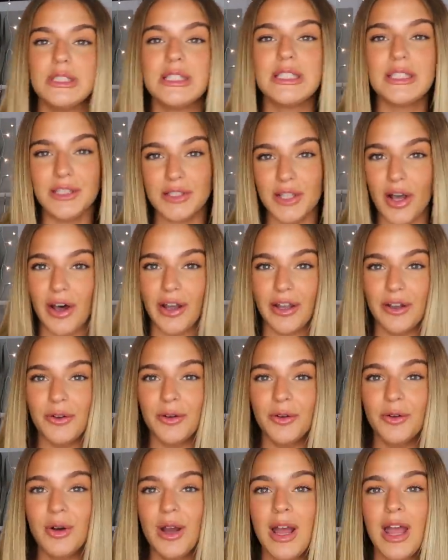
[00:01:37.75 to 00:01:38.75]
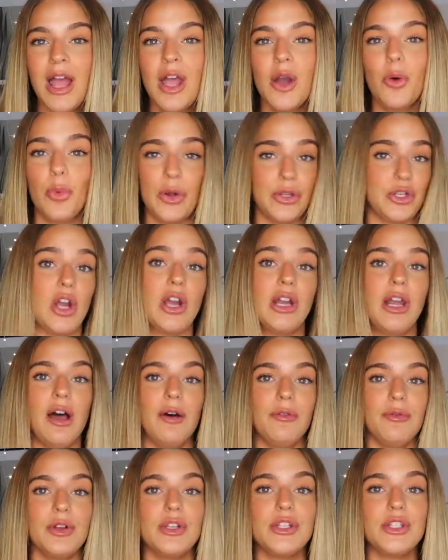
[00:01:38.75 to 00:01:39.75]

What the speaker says: style, which I love.